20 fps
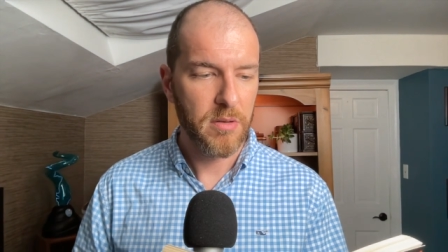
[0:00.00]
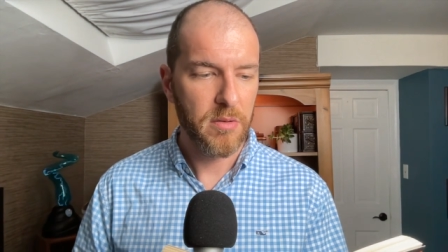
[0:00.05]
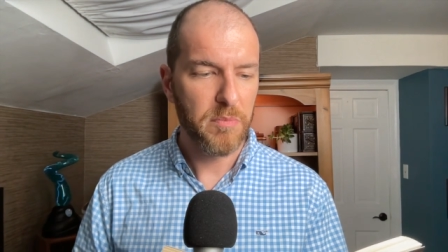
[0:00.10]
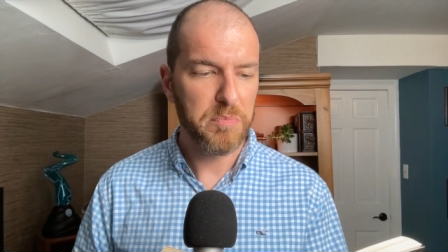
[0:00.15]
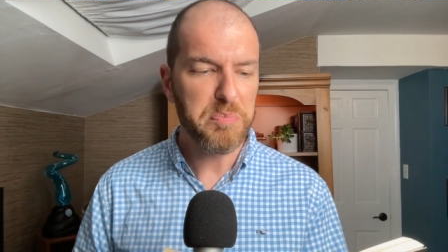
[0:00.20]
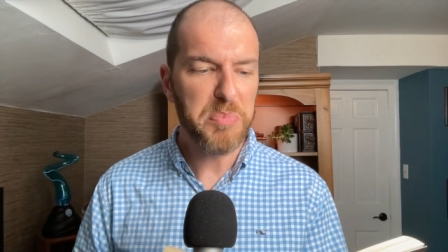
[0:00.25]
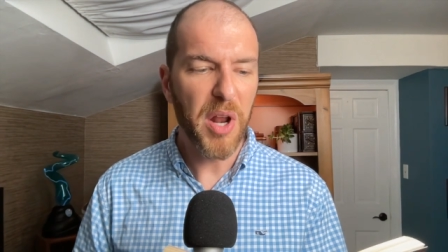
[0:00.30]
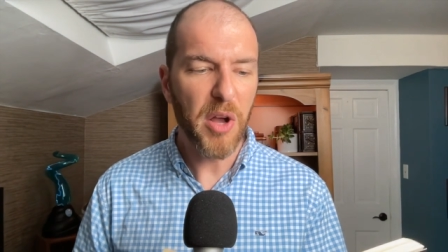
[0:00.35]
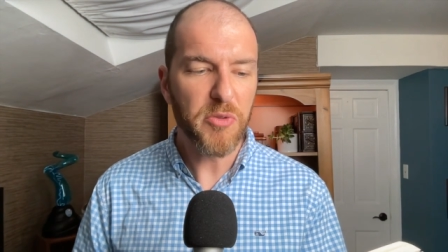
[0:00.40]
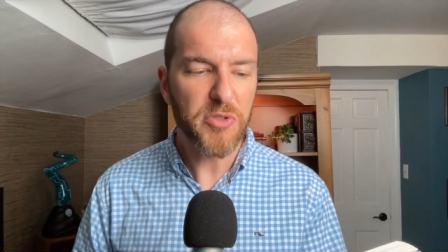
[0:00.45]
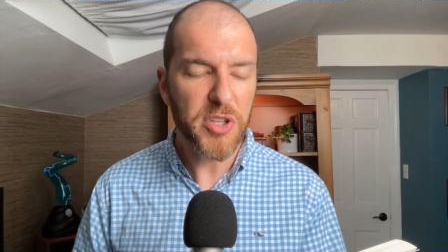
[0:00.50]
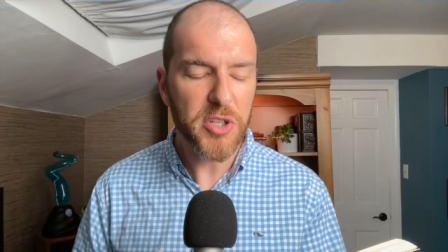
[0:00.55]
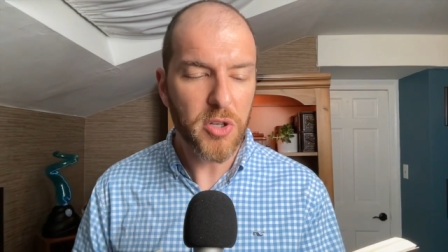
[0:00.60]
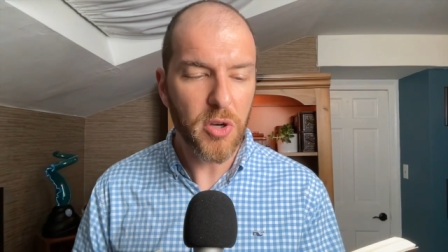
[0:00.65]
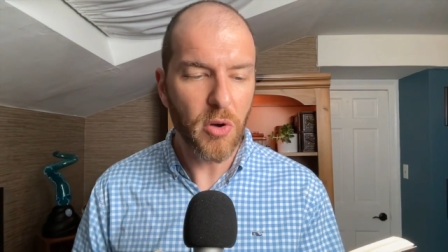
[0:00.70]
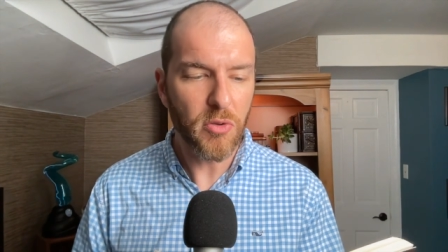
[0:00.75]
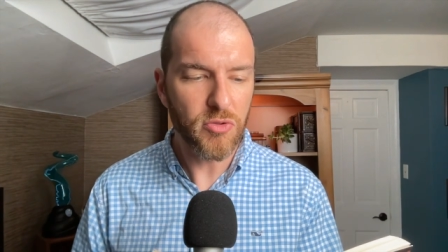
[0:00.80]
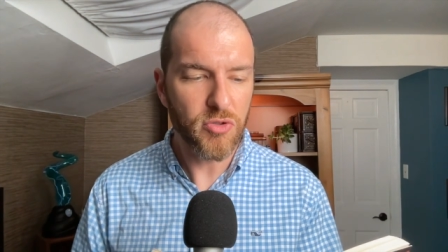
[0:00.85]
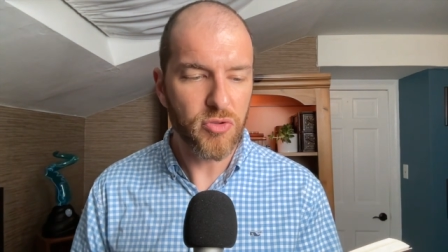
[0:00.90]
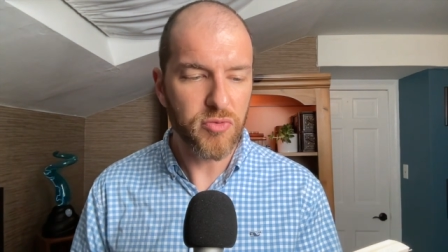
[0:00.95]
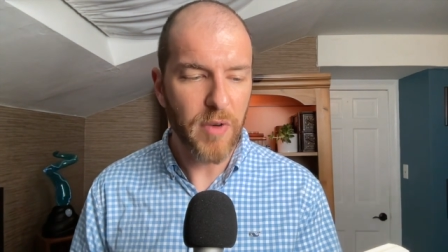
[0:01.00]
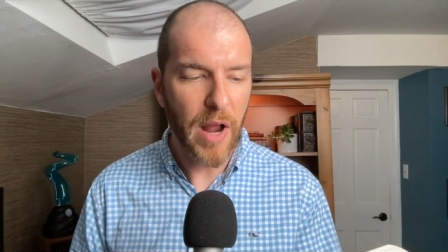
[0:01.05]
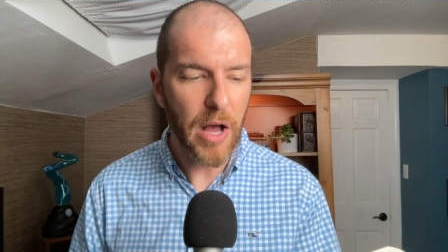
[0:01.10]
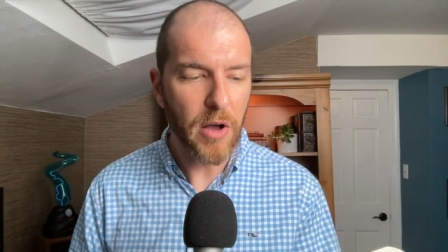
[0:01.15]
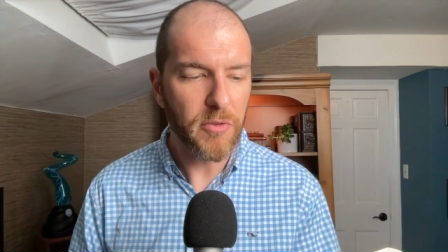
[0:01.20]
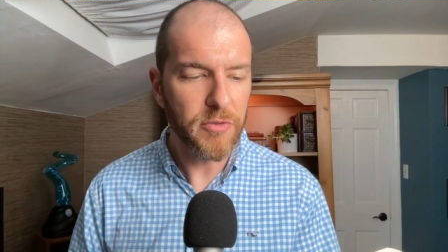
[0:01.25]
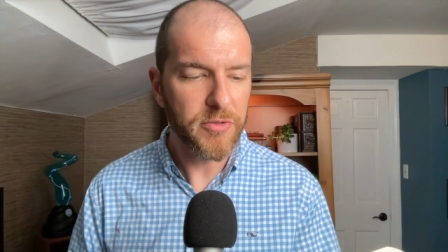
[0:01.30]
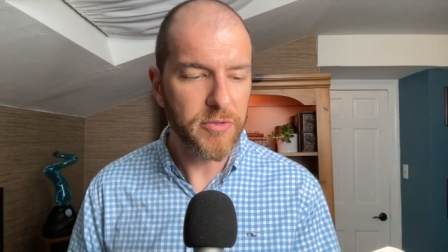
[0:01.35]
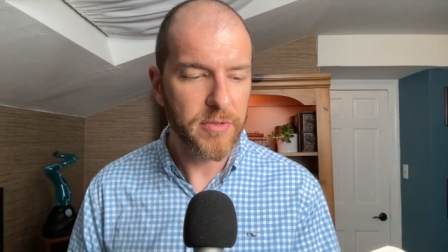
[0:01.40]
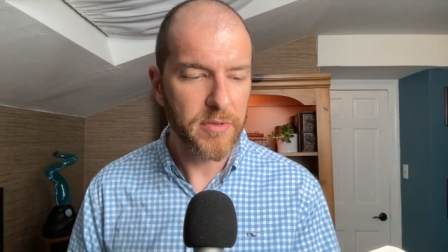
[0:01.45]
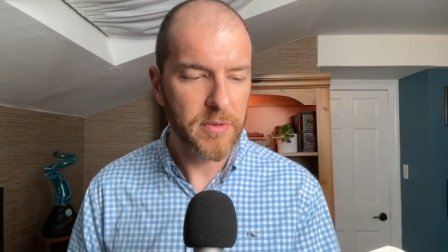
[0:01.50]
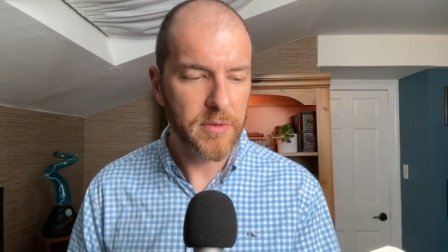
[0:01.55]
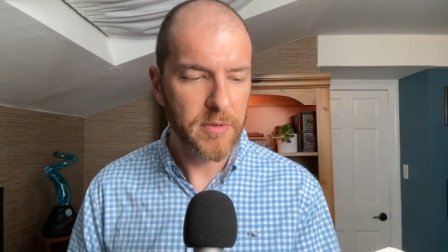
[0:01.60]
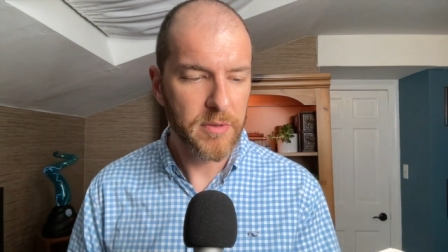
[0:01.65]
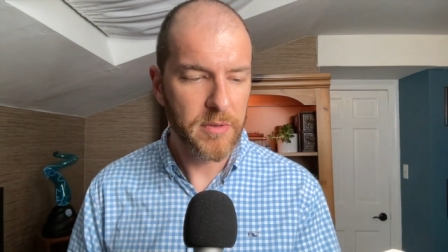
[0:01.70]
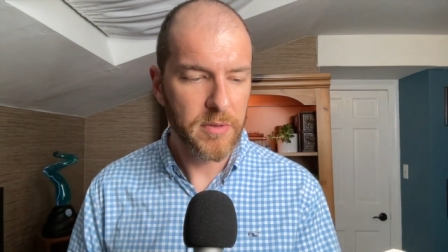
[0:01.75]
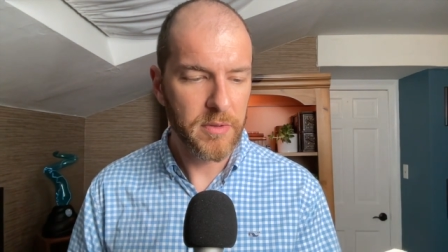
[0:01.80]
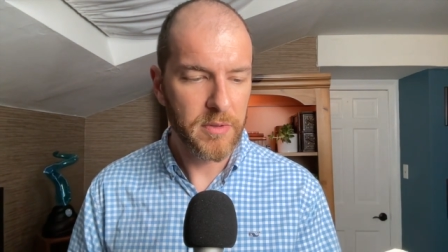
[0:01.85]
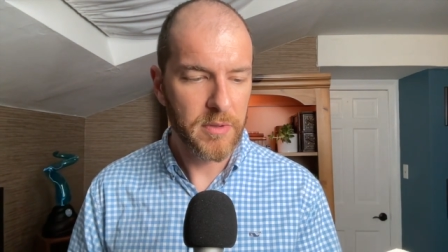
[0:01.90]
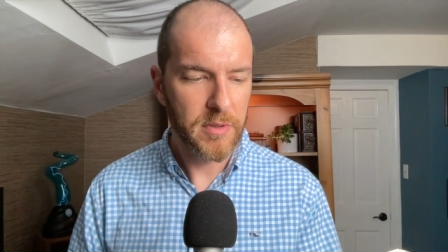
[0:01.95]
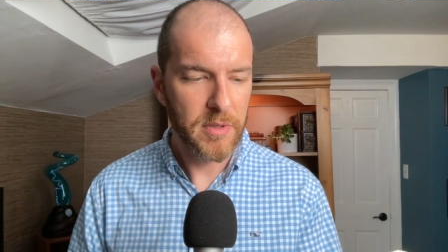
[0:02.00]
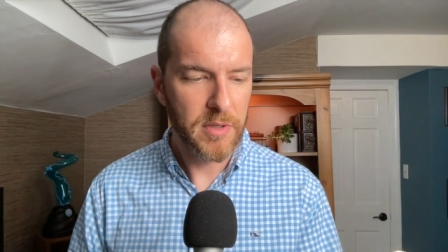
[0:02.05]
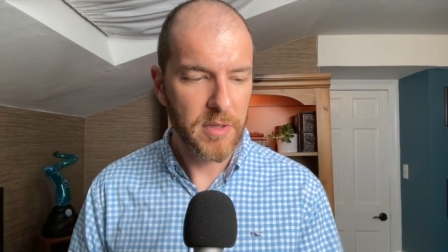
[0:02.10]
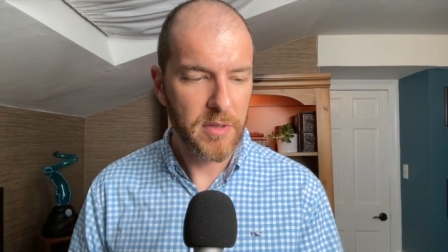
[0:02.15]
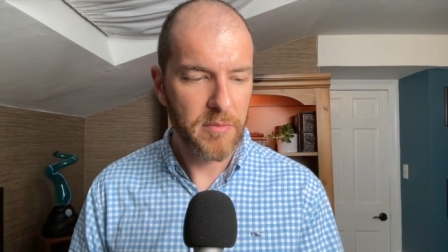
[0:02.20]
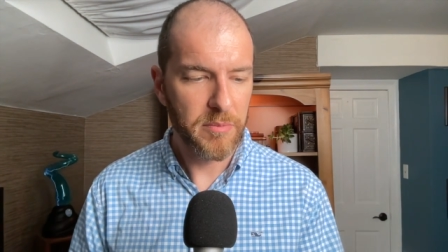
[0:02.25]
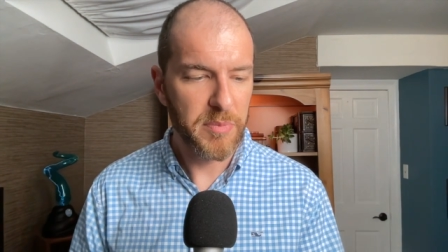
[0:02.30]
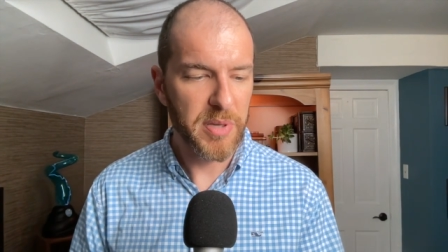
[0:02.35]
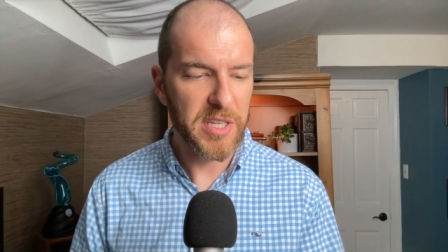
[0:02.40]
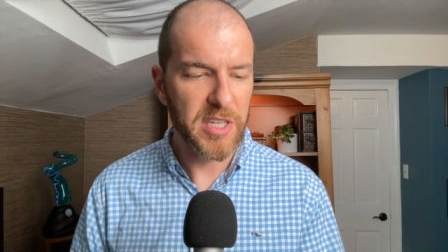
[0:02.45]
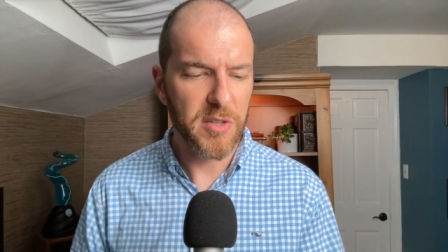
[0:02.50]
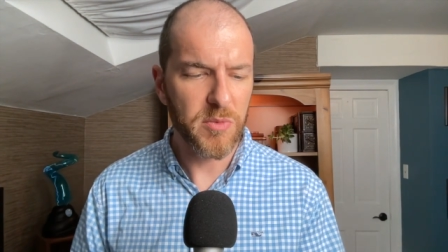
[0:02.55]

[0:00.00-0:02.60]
Blow the conch, Ralph. Piggy